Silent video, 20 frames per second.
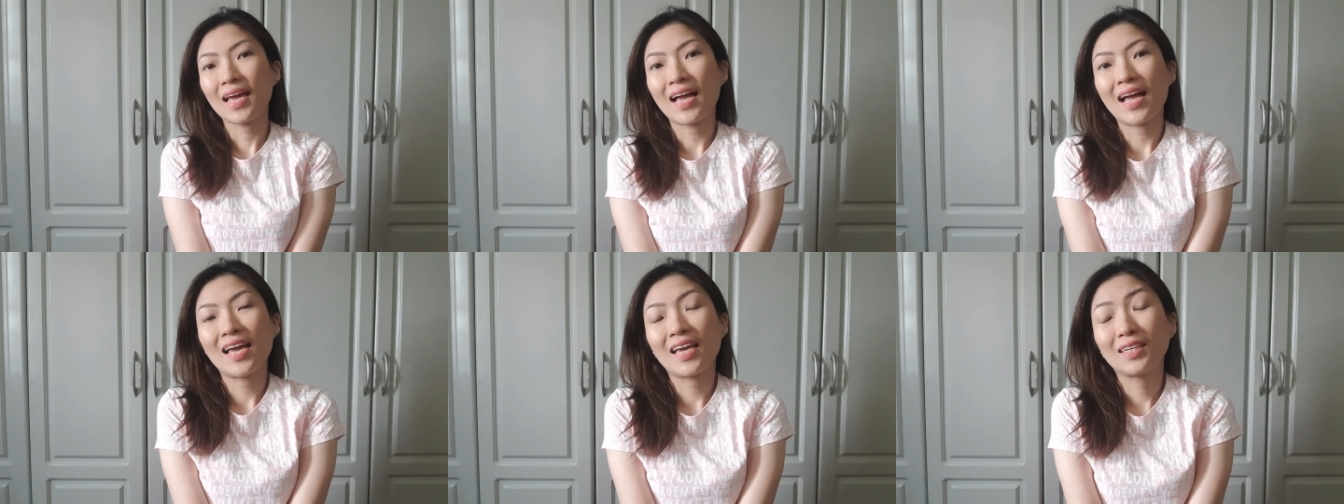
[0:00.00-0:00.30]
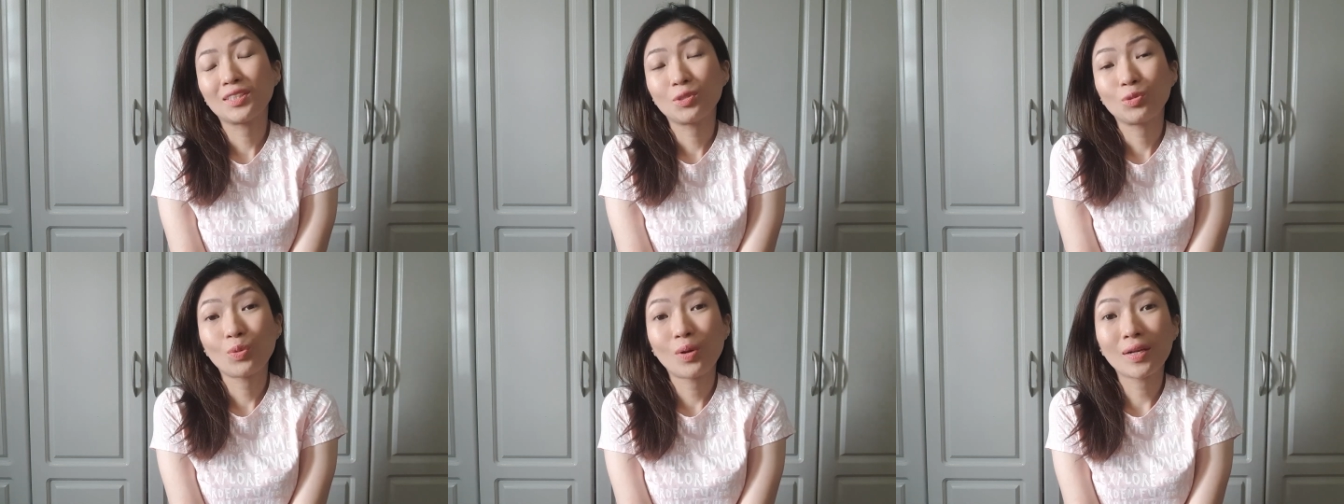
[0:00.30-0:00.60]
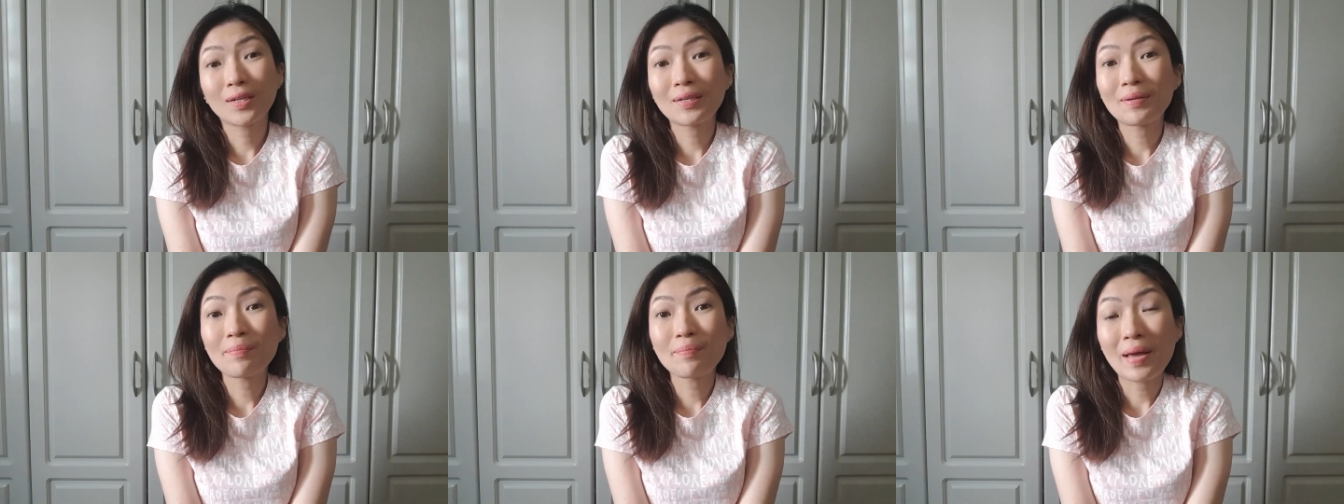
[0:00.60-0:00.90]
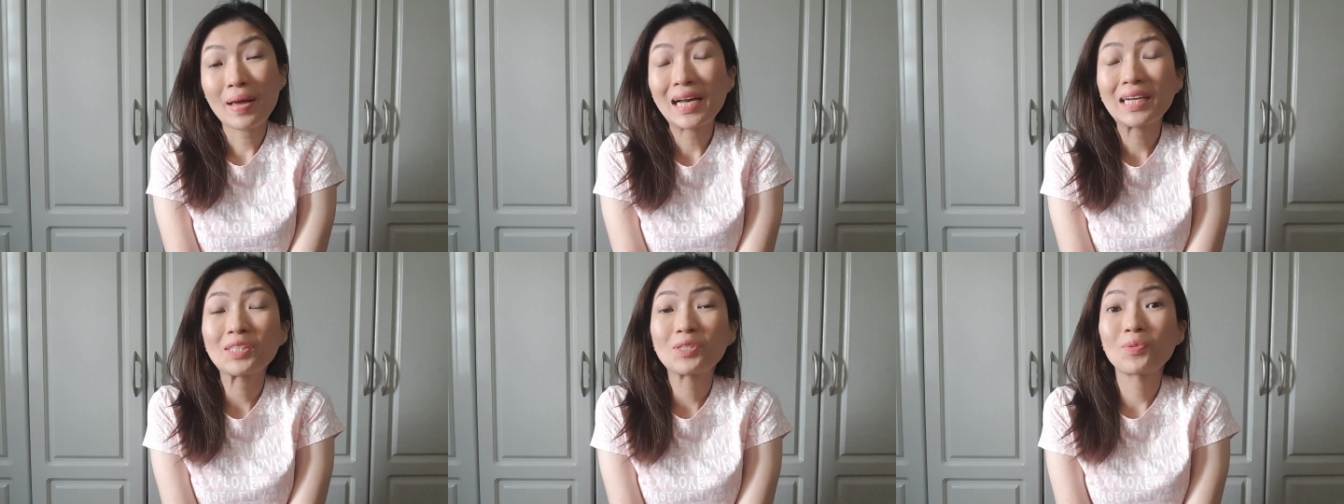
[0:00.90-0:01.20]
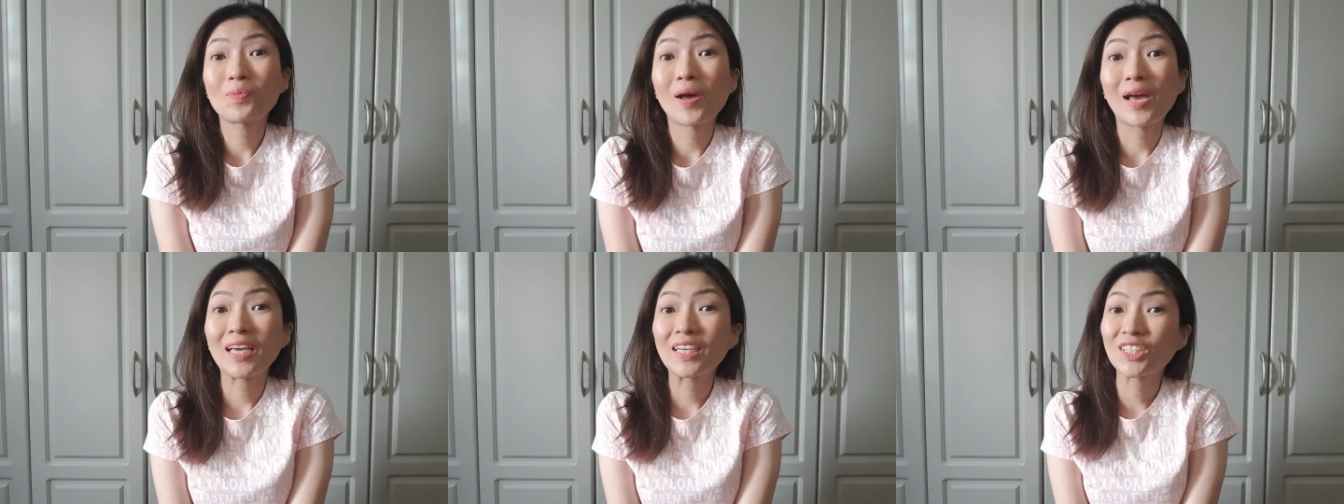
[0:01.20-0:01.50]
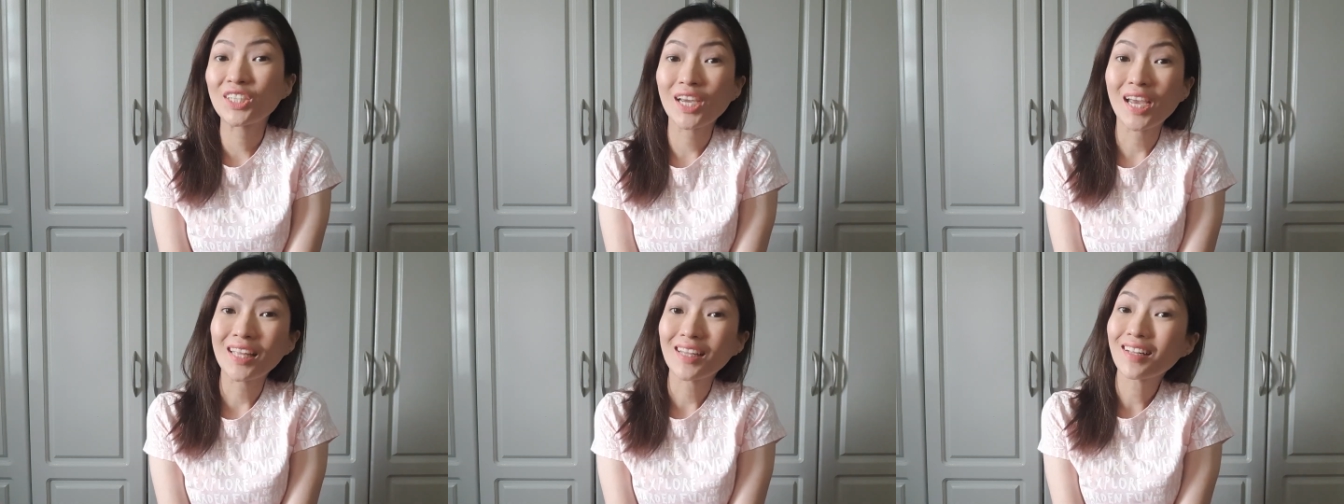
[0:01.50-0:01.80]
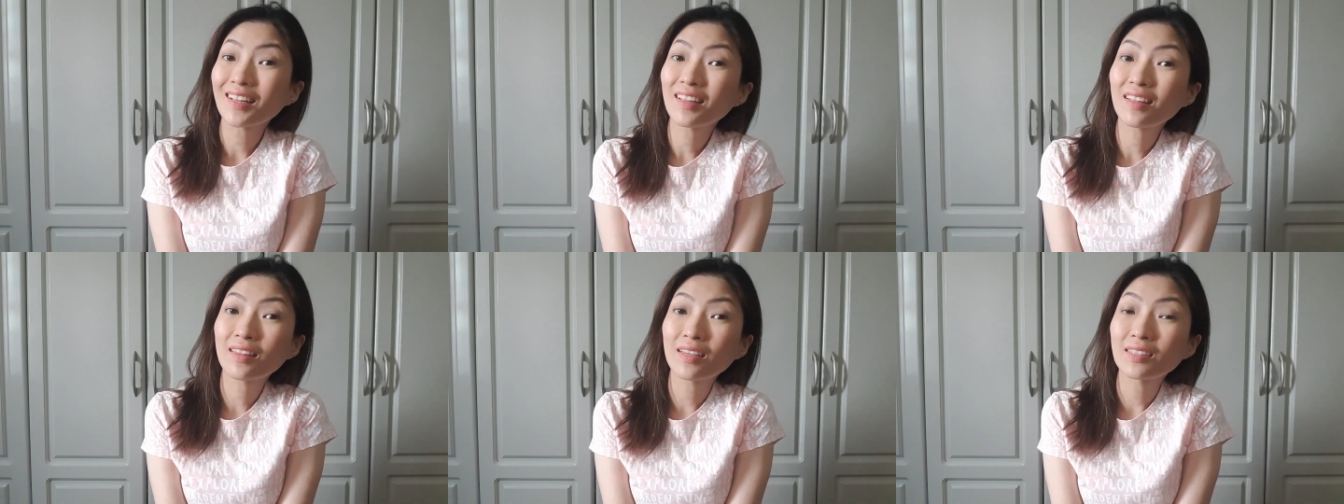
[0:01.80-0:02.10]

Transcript: guys, welcome back to my channel.